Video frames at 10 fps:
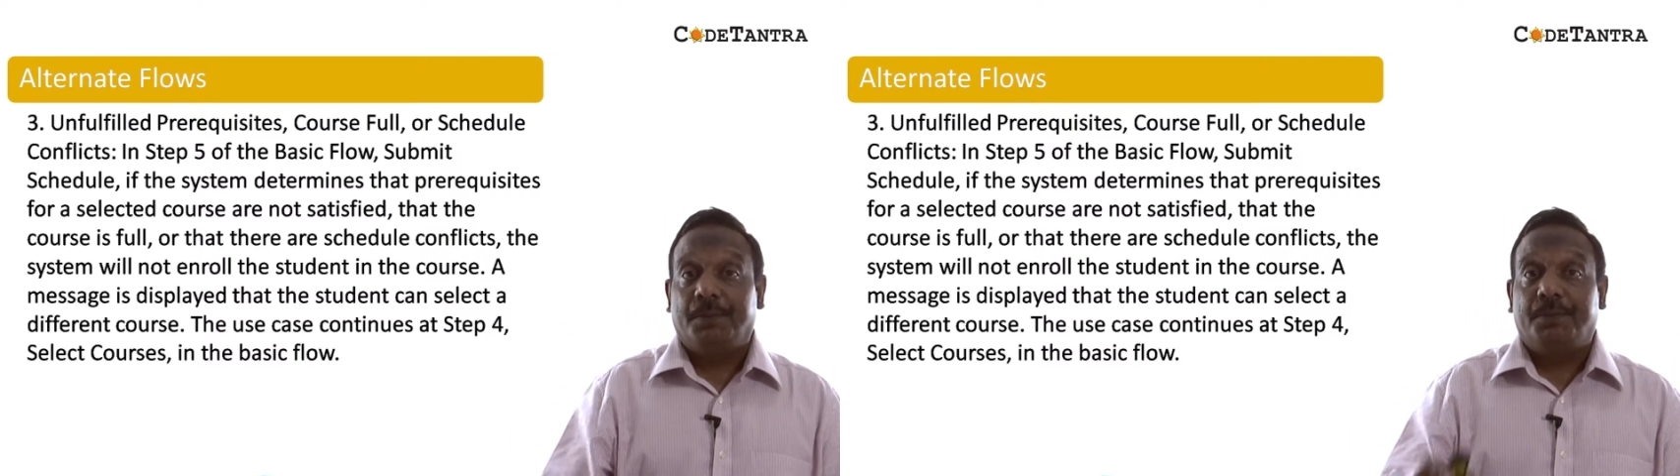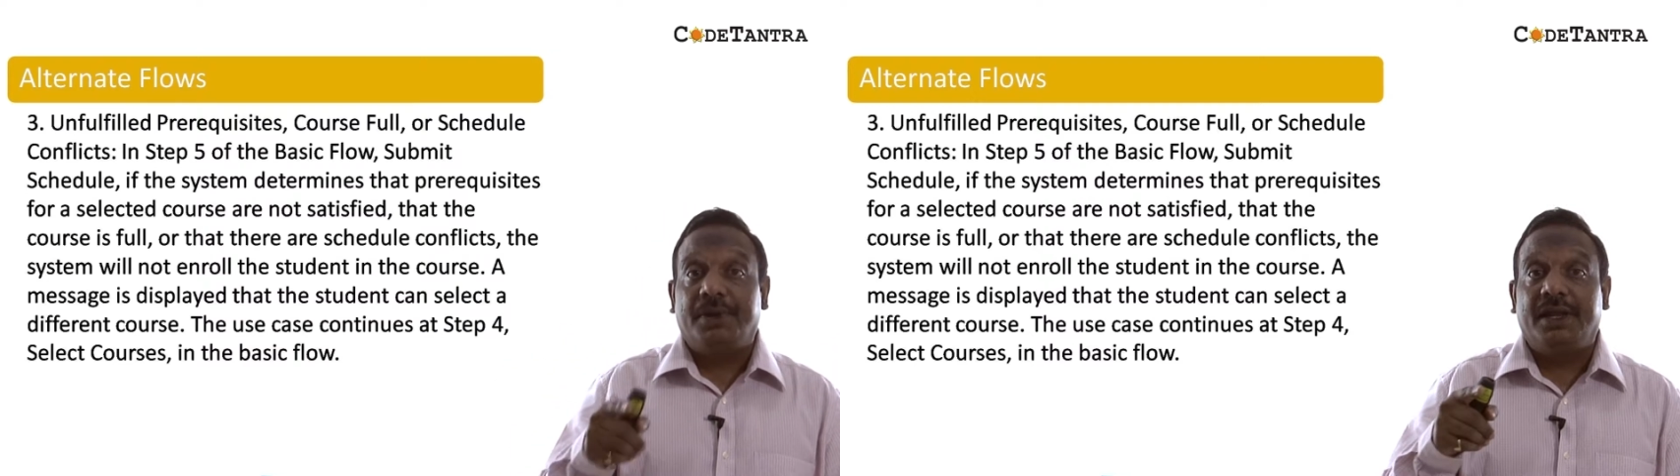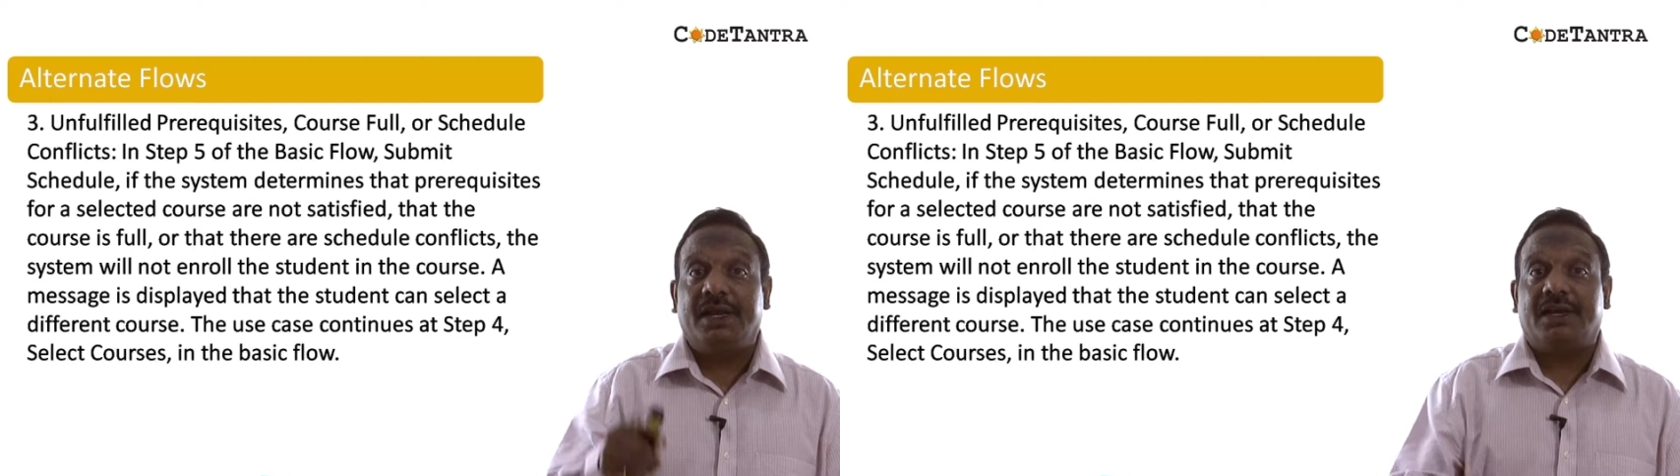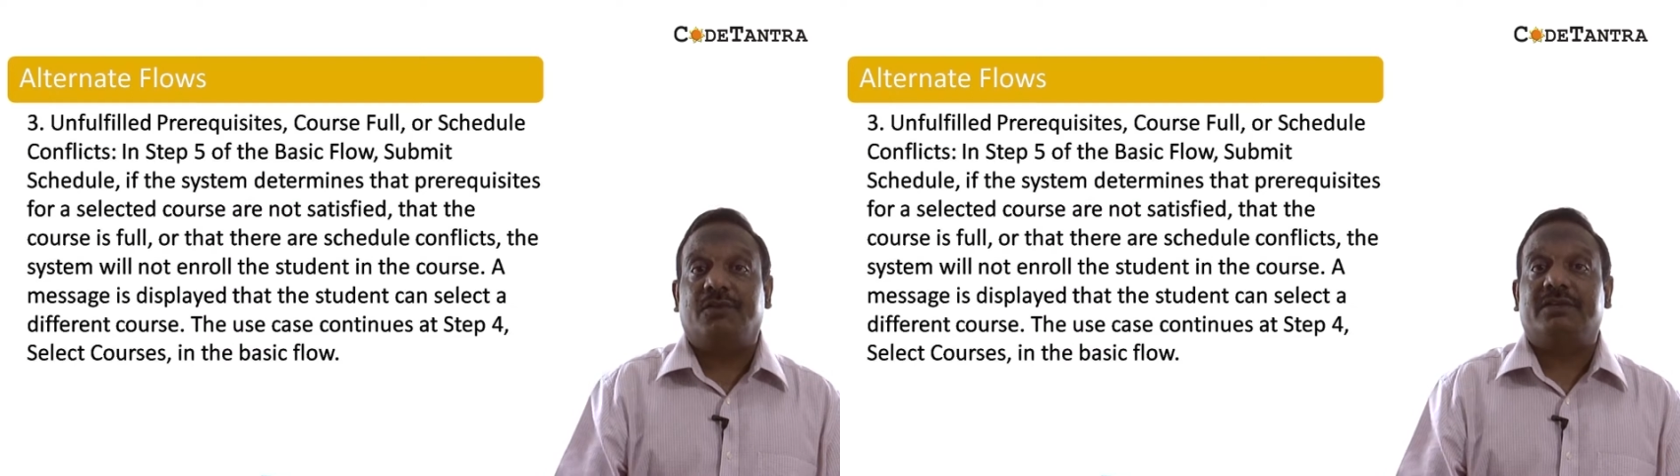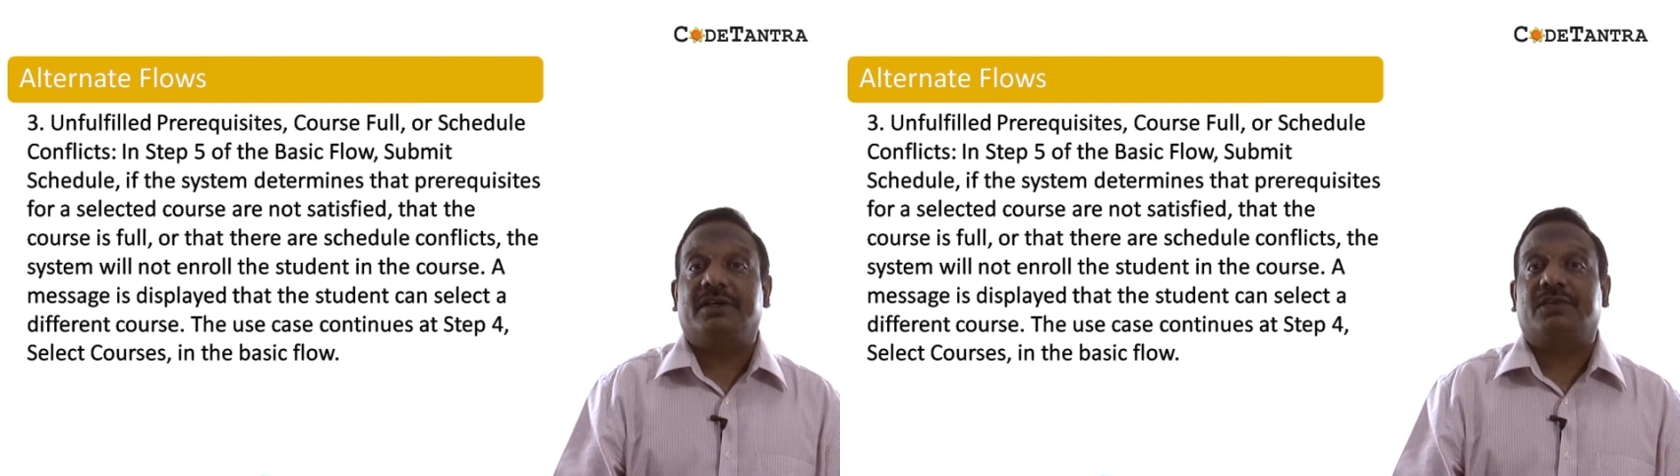
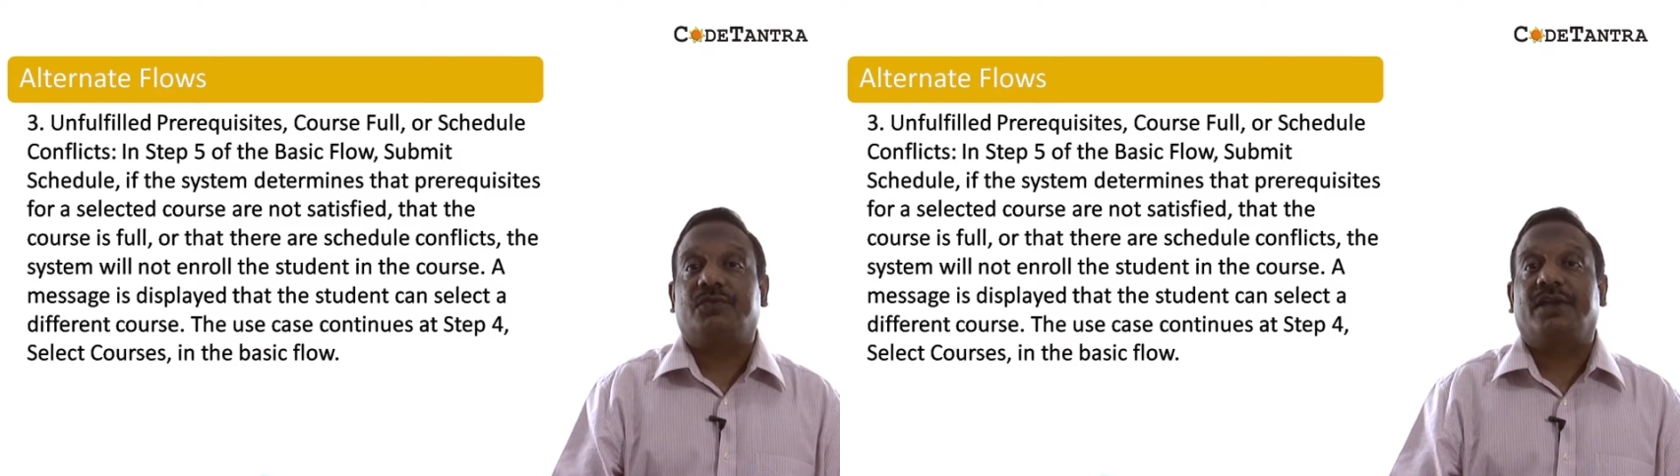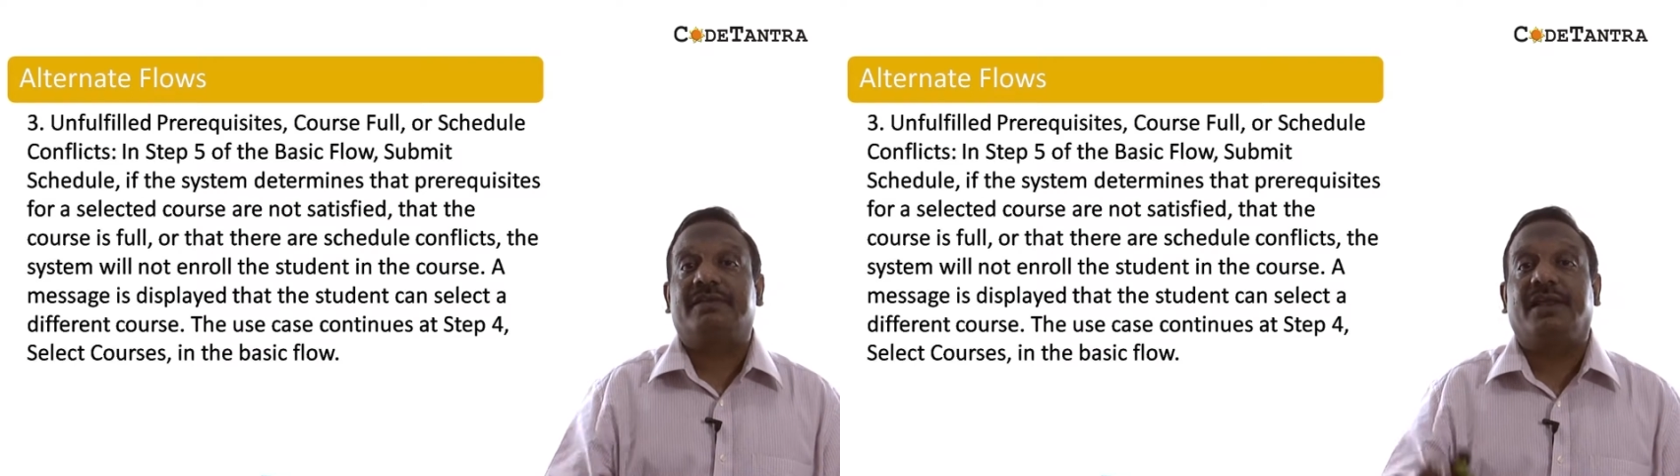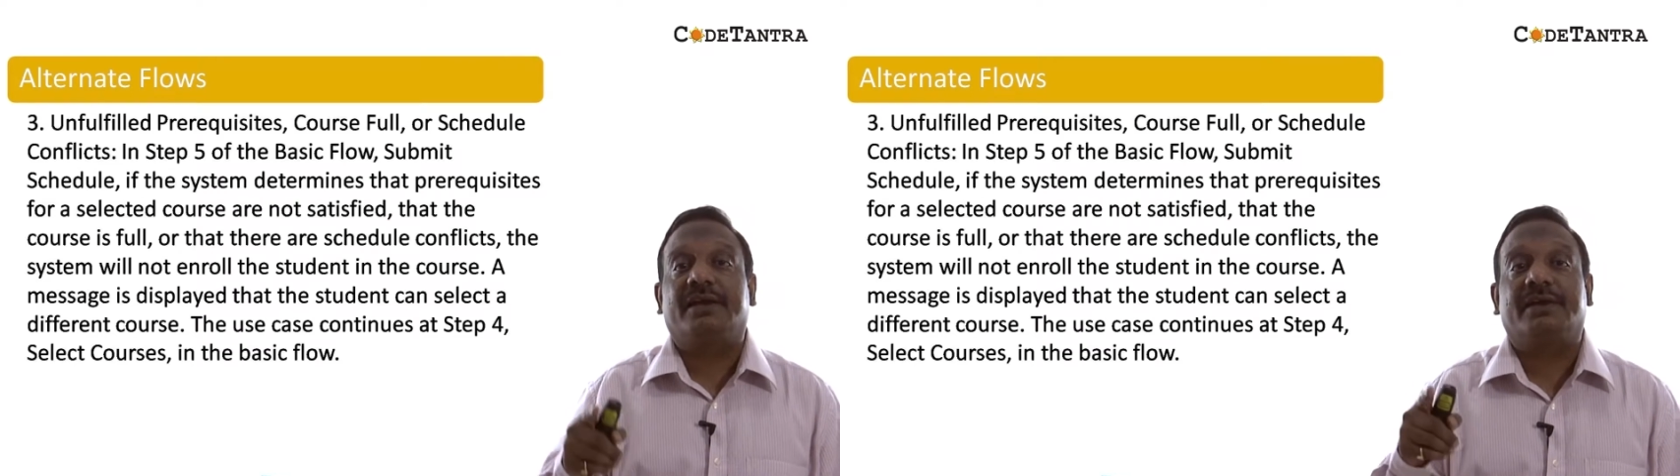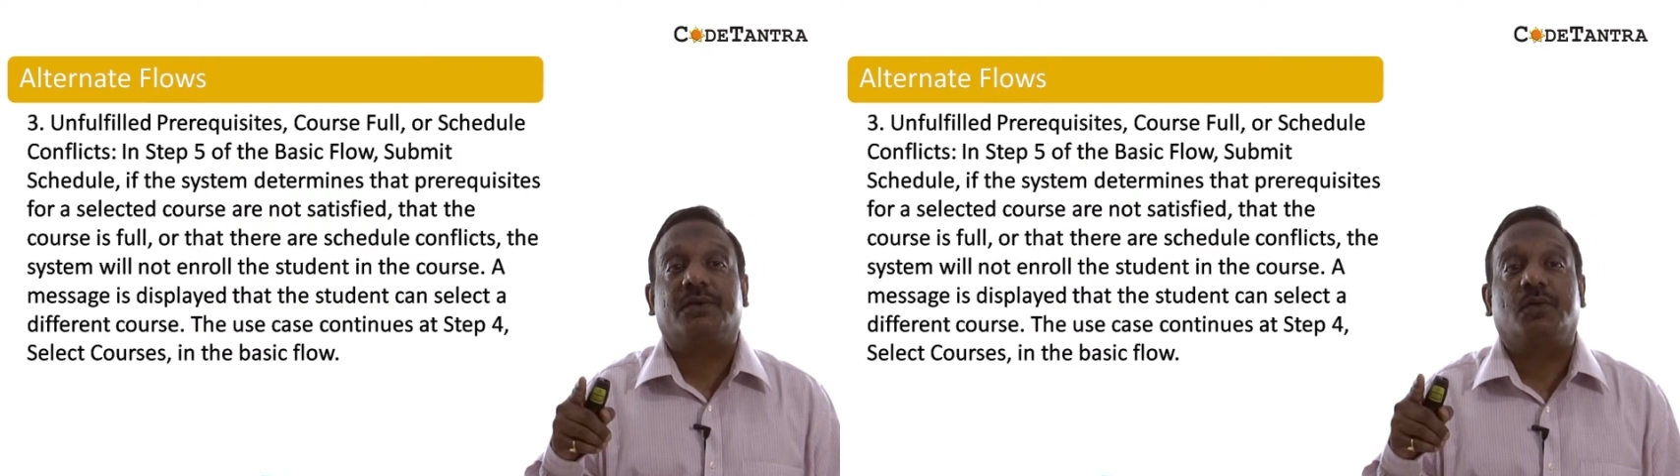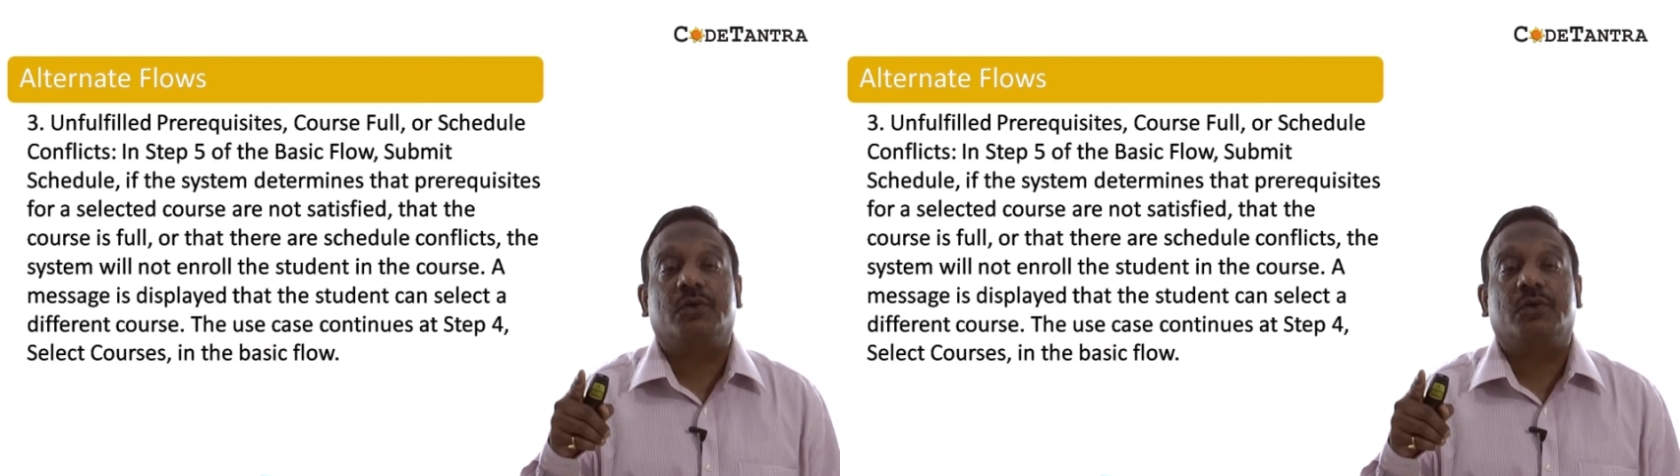prerequisites for a selected